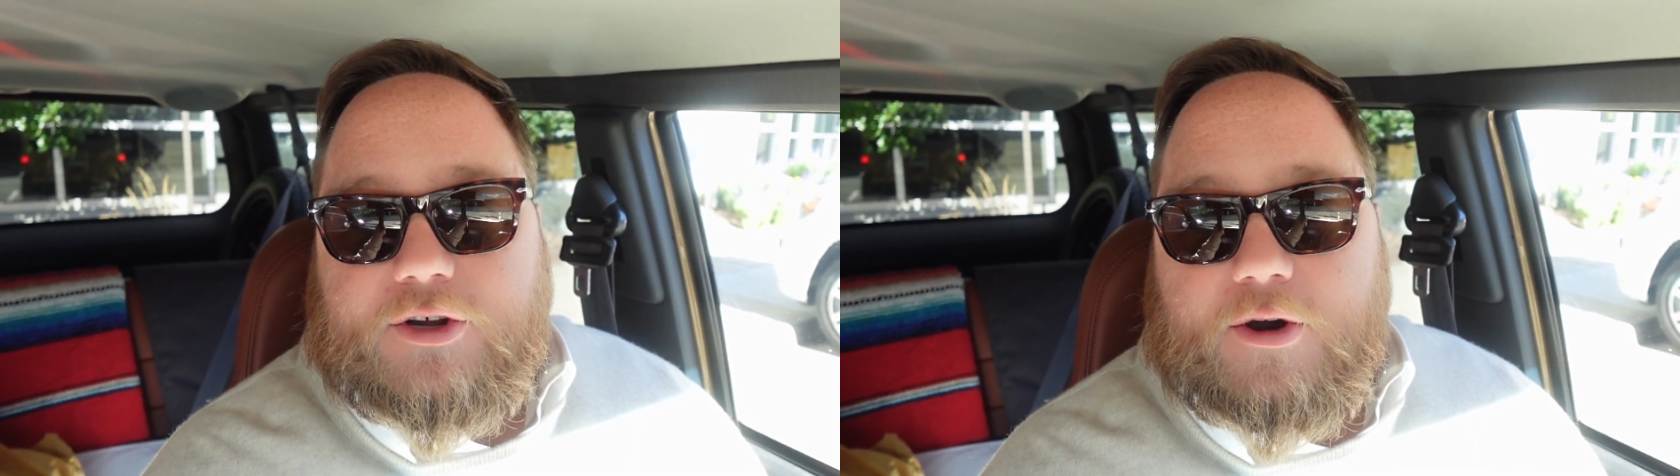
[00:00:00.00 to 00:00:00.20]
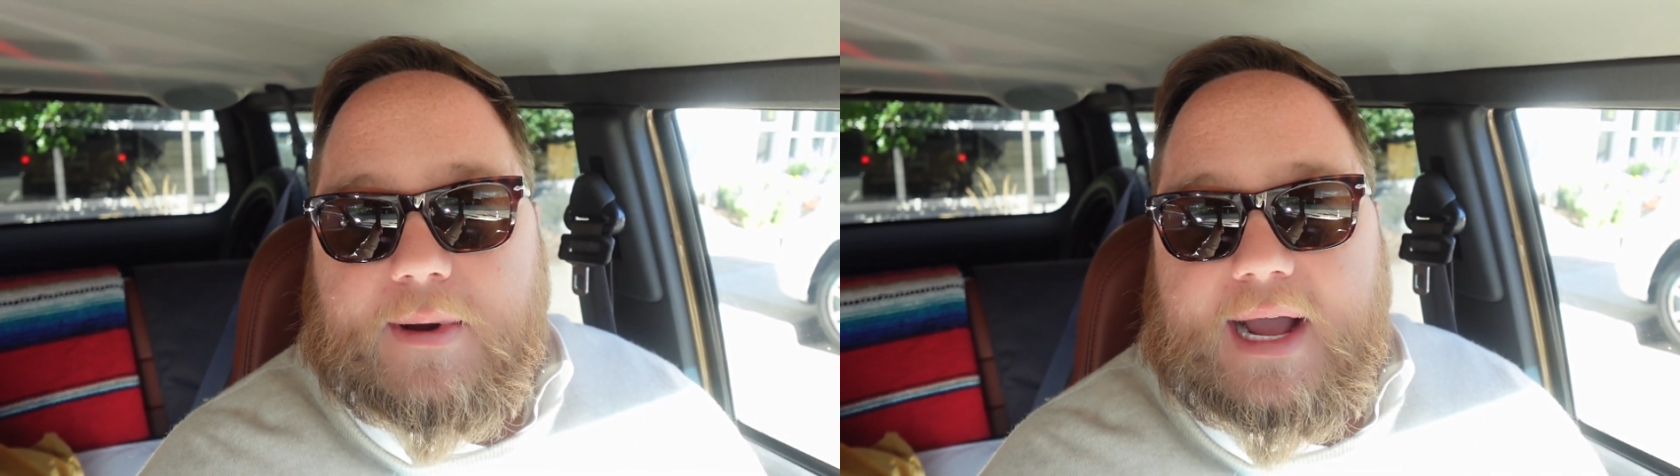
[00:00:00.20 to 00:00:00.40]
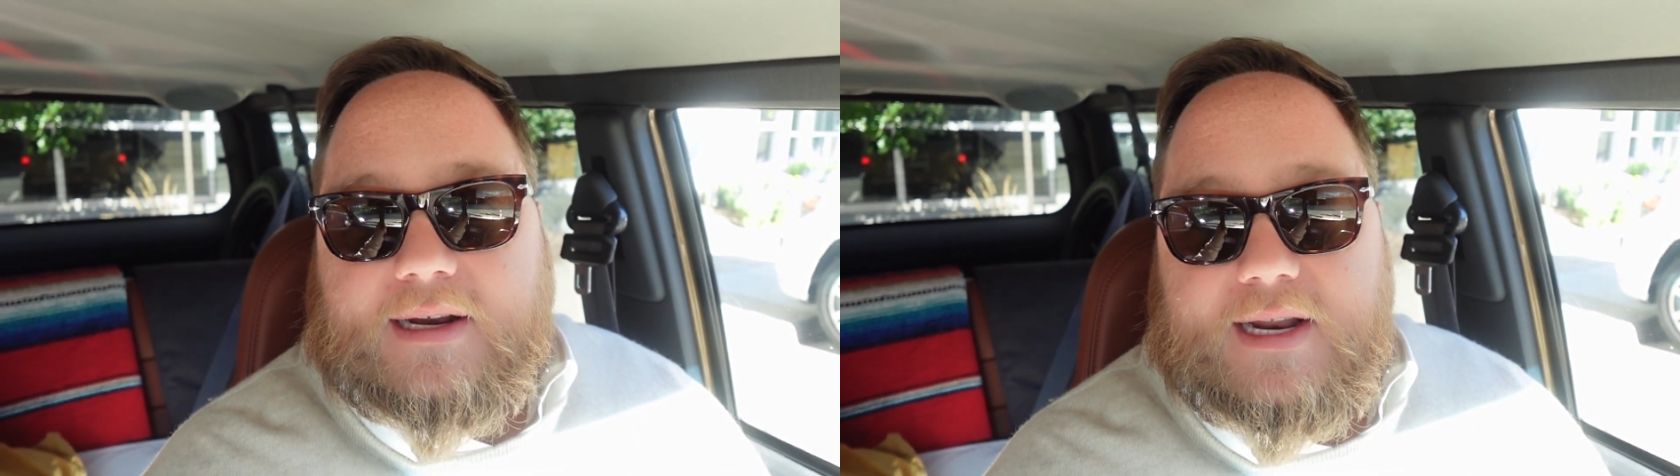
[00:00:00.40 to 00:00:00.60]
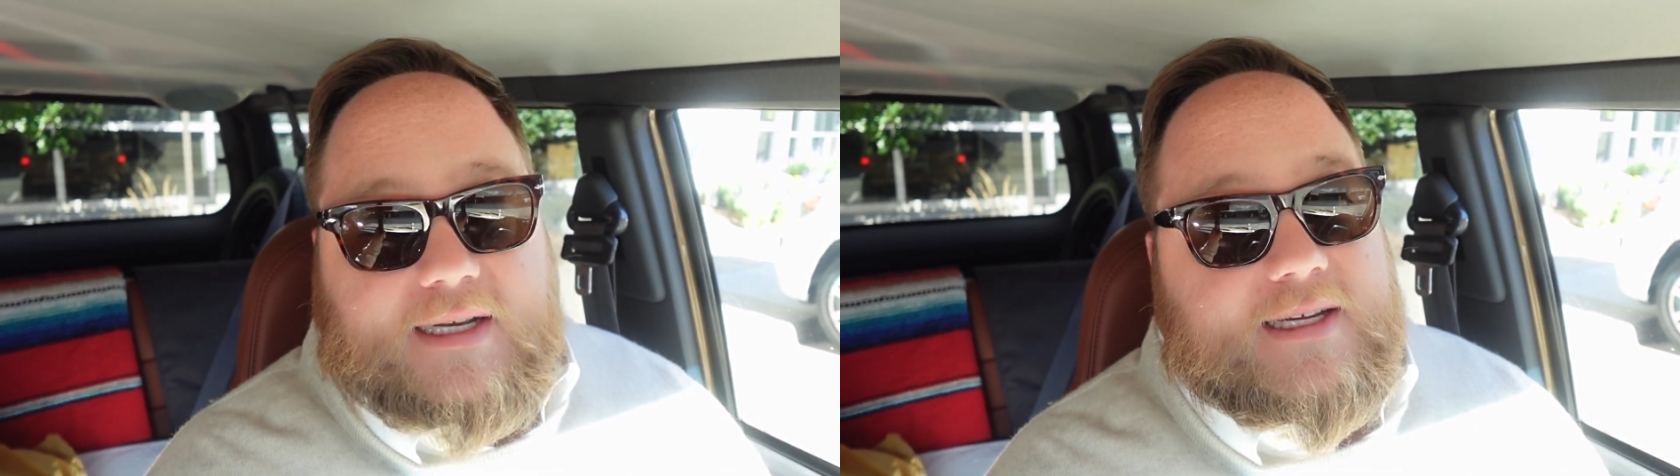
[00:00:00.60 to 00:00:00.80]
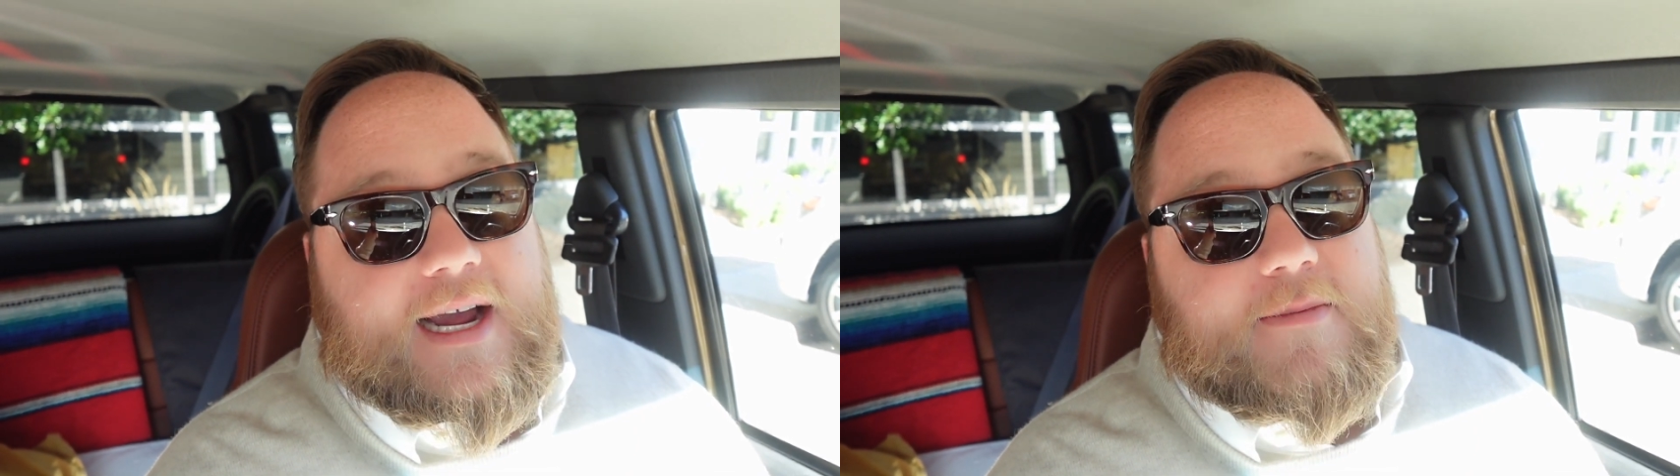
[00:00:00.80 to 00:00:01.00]
go back
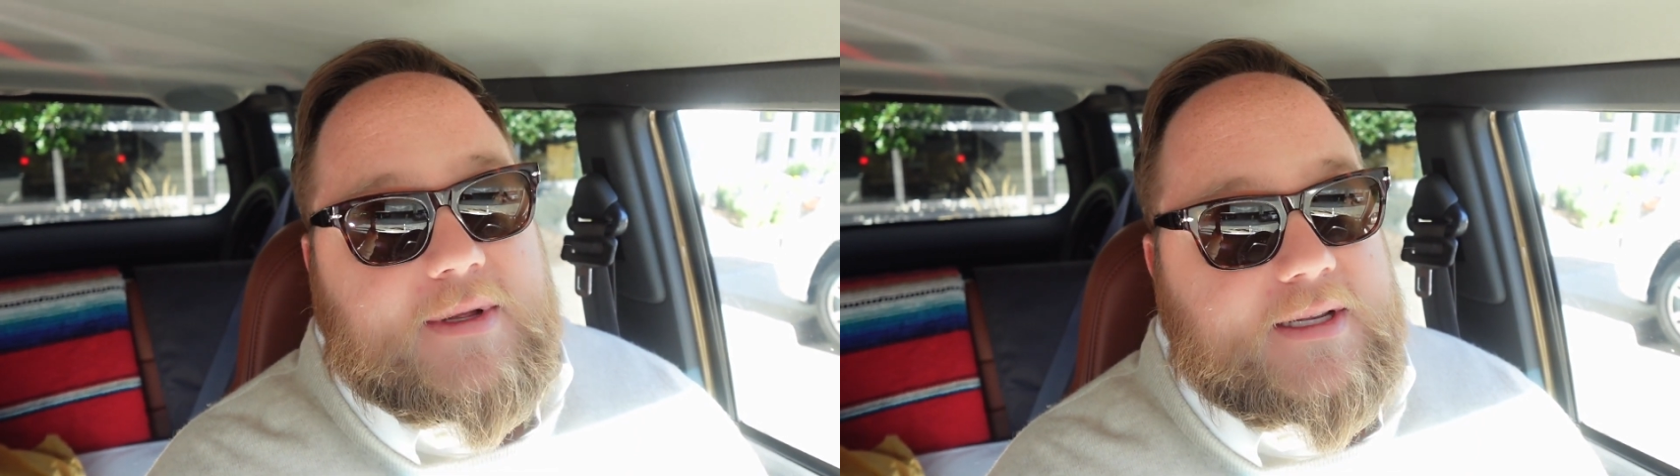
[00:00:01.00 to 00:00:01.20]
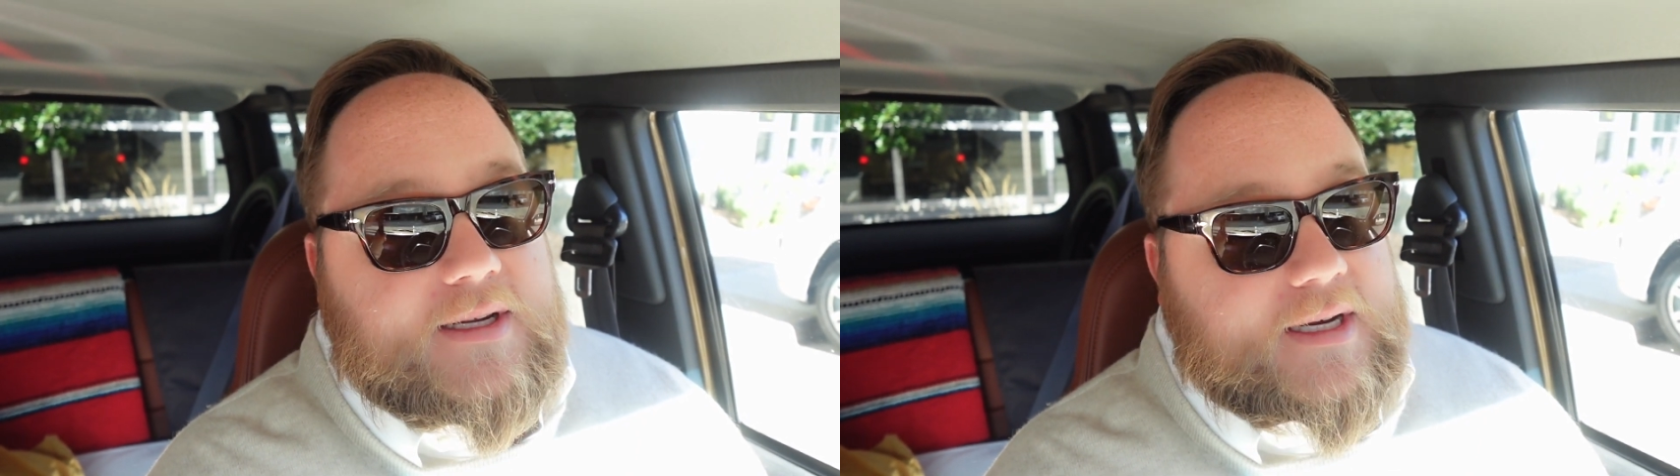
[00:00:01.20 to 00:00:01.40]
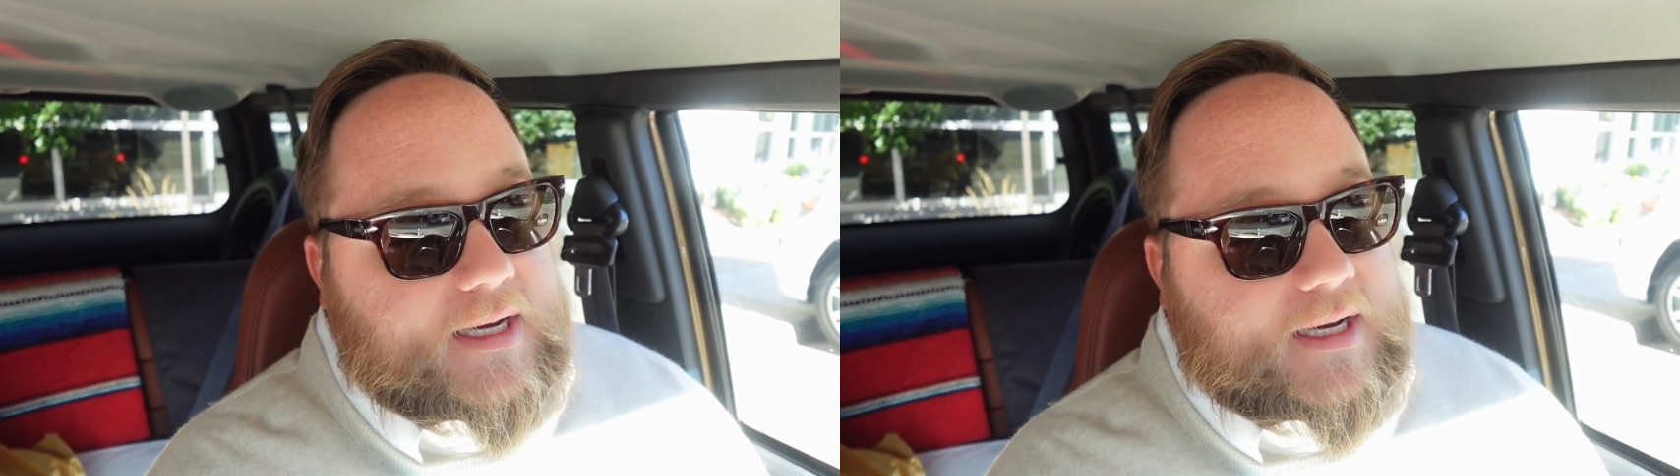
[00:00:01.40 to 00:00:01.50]
next time and